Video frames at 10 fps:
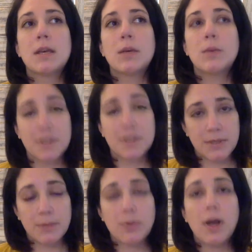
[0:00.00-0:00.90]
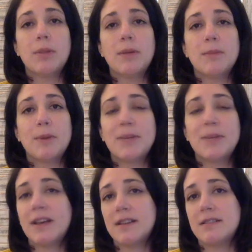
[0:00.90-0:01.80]
Well, this was a problem,
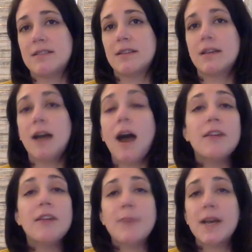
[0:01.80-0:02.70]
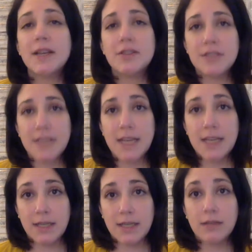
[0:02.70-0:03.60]
because the God of my
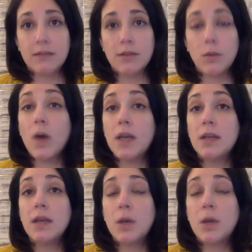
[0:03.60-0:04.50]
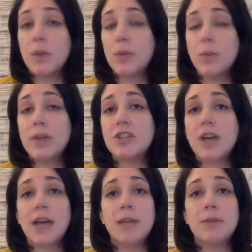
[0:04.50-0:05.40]
understanding, the one with which
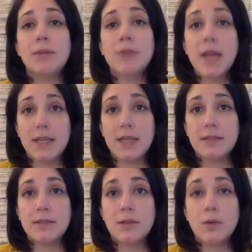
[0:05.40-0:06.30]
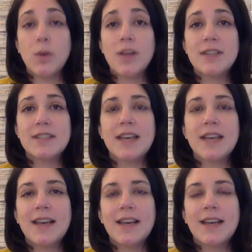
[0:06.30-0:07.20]
I'd been raised, was
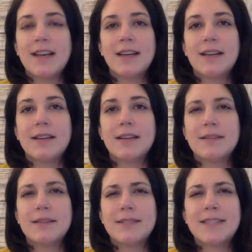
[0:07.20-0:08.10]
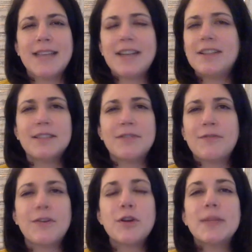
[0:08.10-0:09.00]
settled
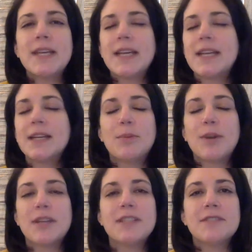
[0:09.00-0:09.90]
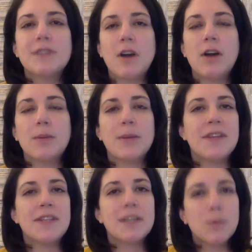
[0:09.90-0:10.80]
firmly in an oppressive dogma
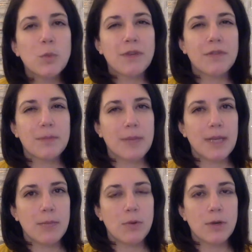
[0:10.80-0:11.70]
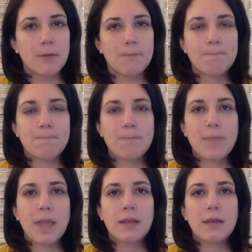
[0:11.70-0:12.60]
that didn't work for me anymore.
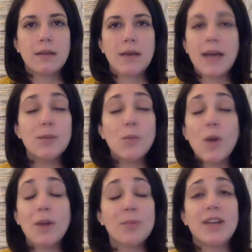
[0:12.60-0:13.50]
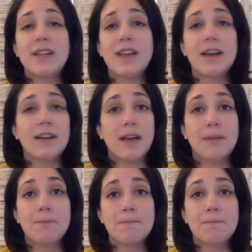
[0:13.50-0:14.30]
I didn't want to pray to that God.